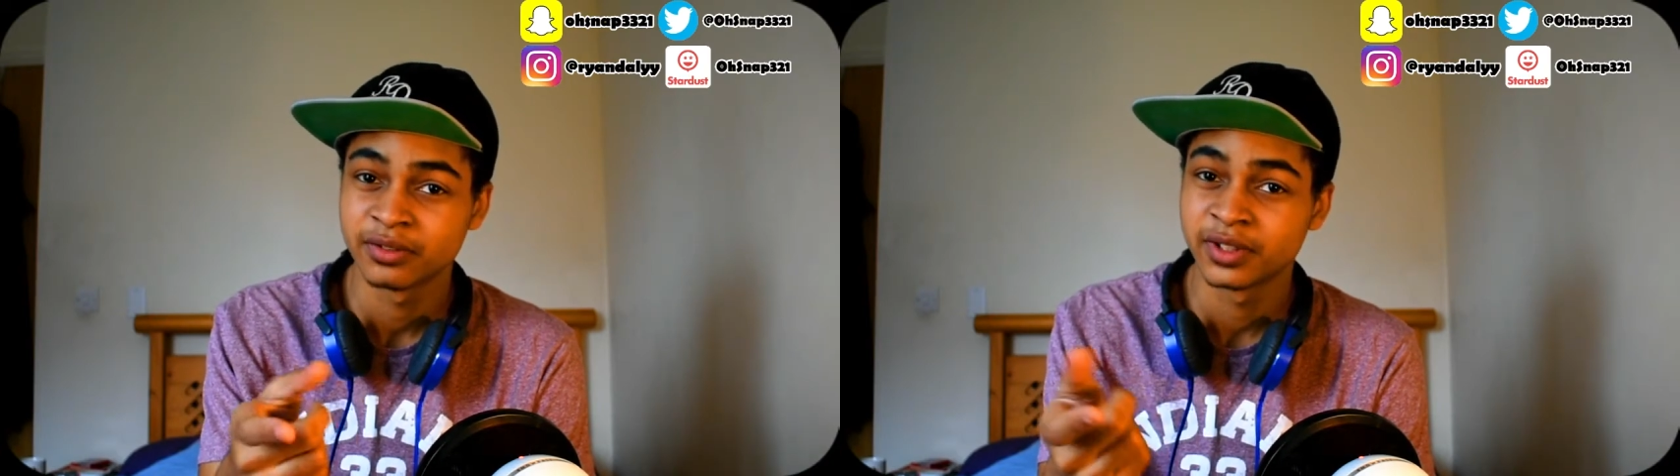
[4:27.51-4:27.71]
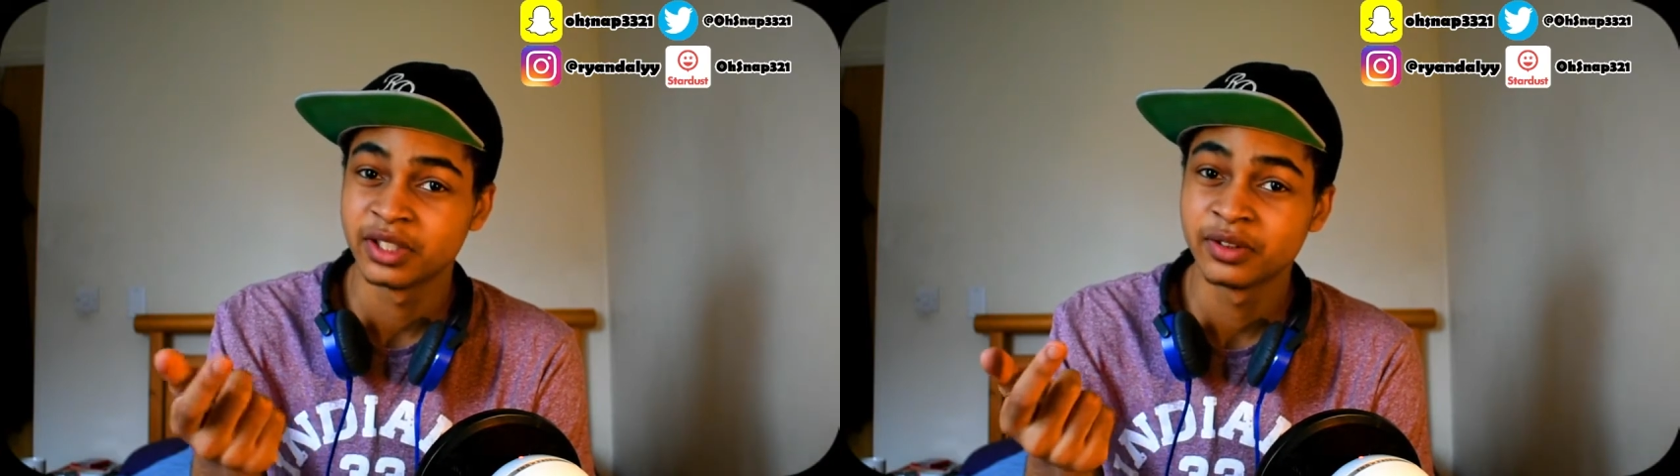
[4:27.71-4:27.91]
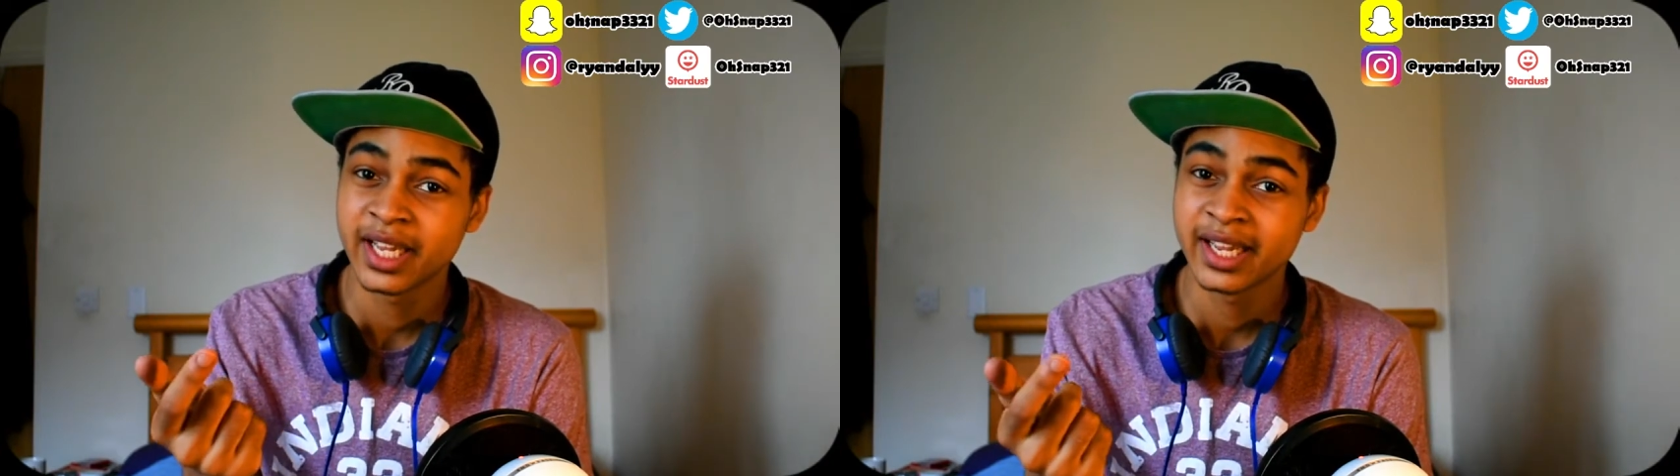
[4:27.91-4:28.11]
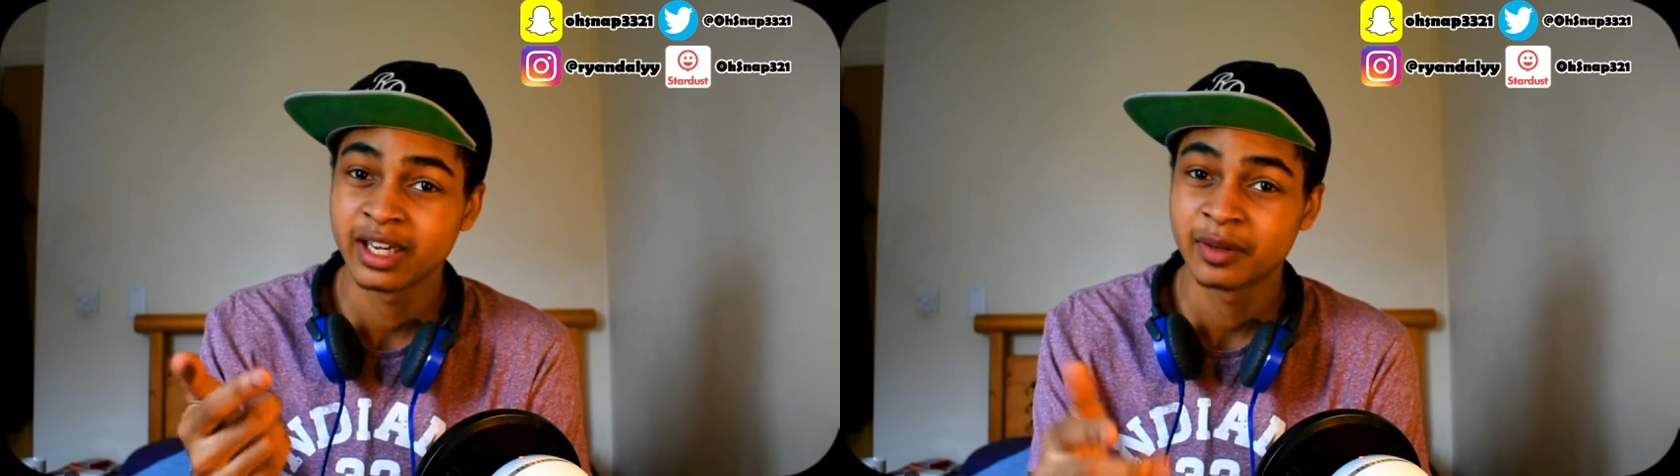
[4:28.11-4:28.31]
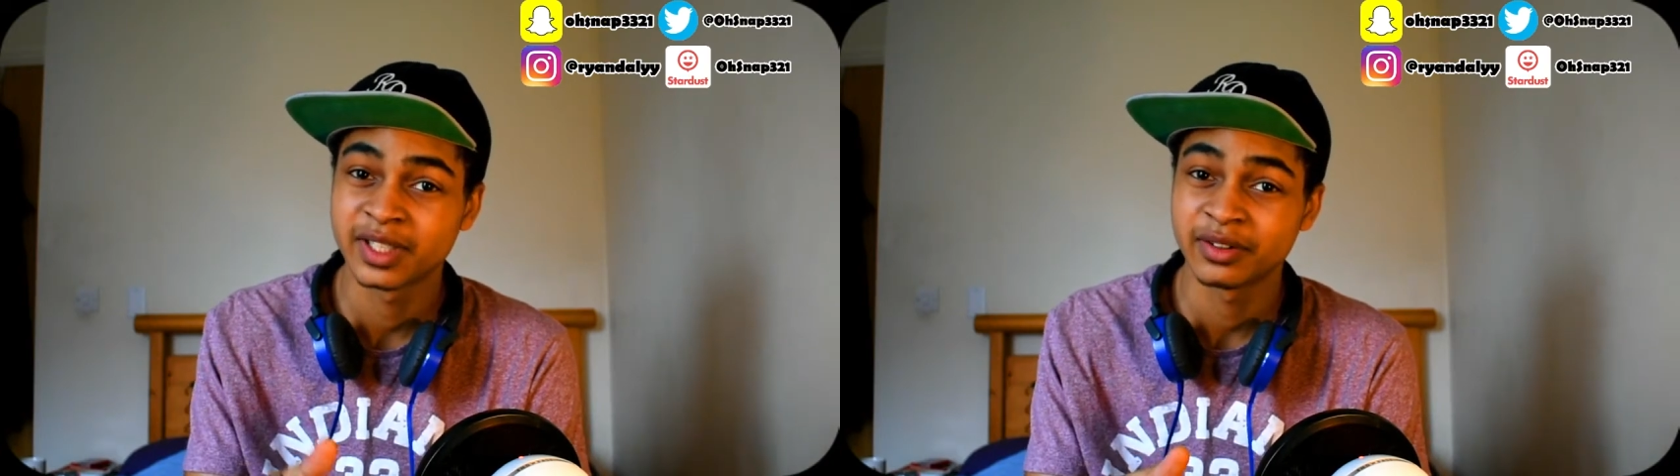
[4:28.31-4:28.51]
For the UK, it
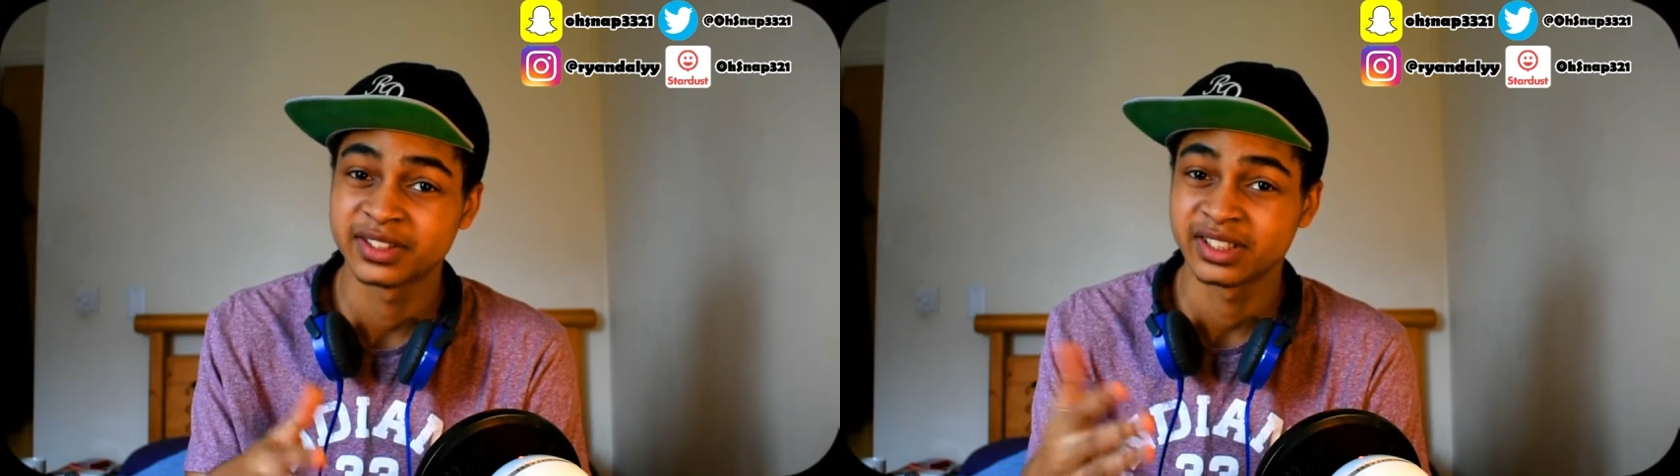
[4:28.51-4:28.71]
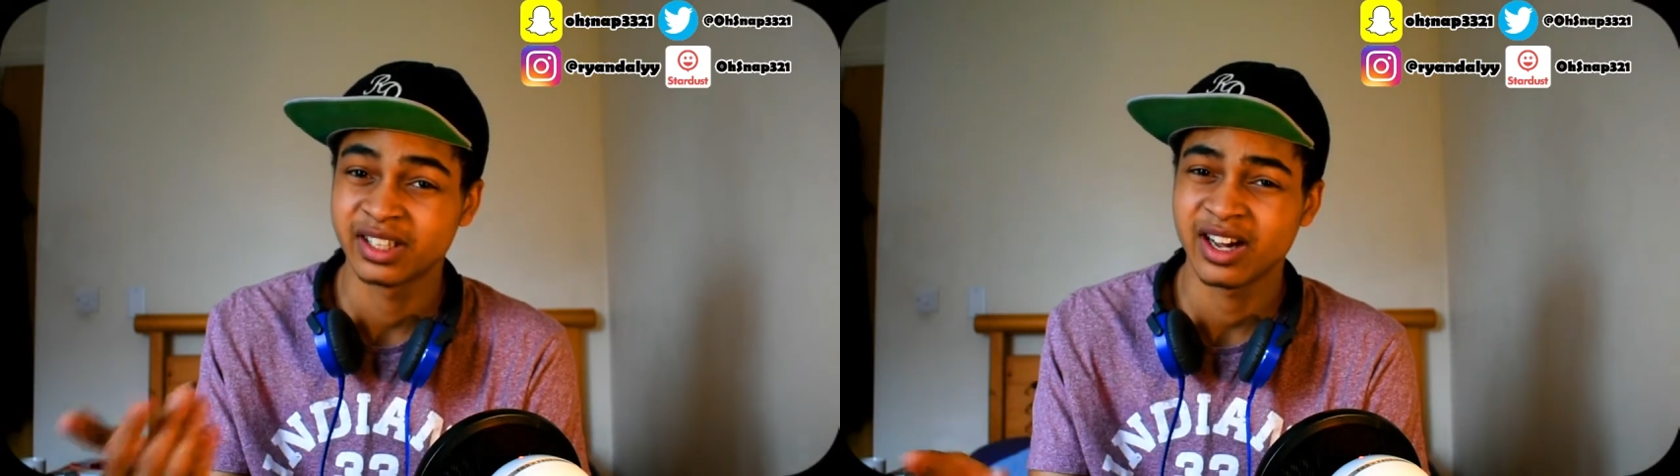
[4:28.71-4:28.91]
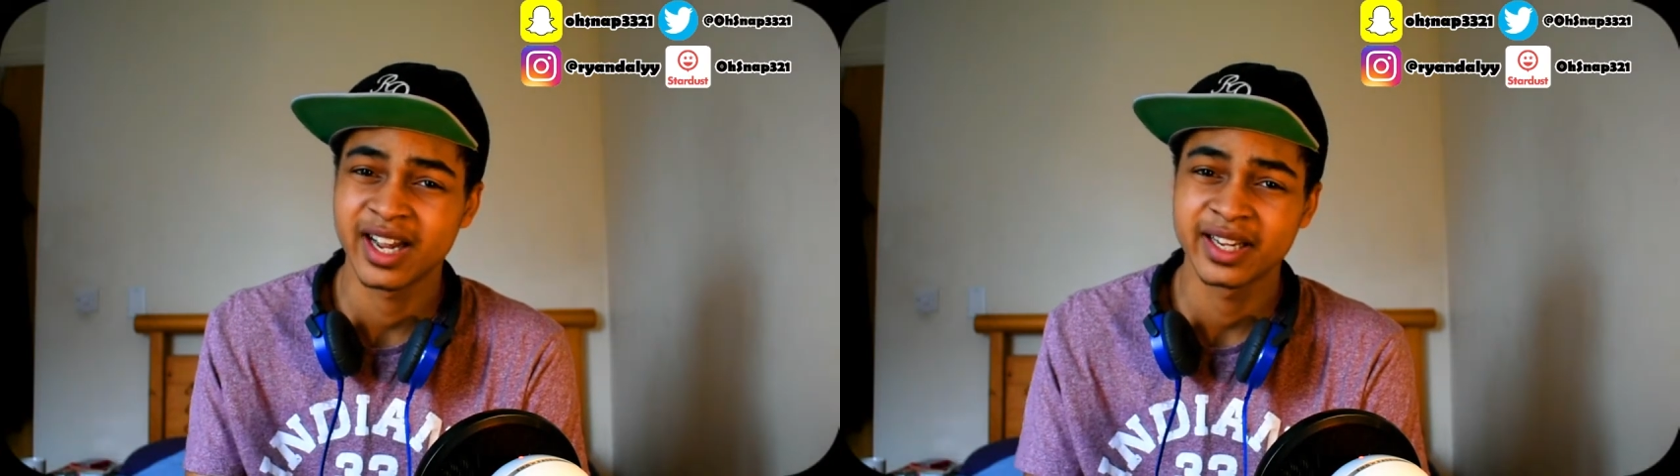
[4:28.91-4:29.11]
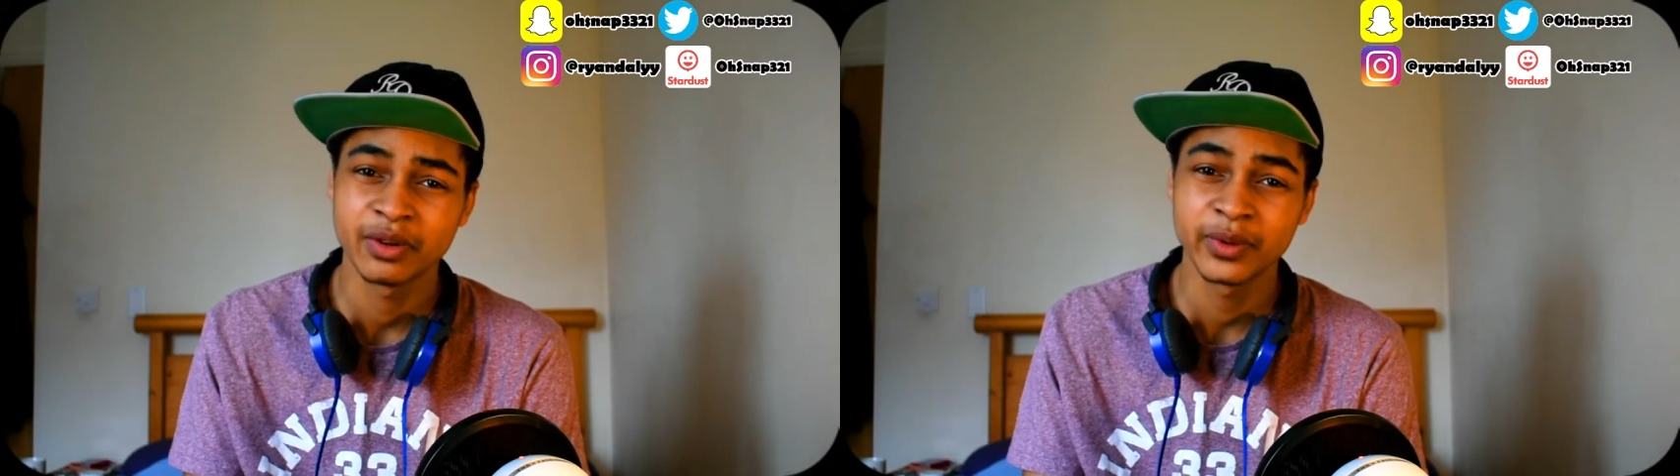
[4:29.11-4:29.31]
comes out in July.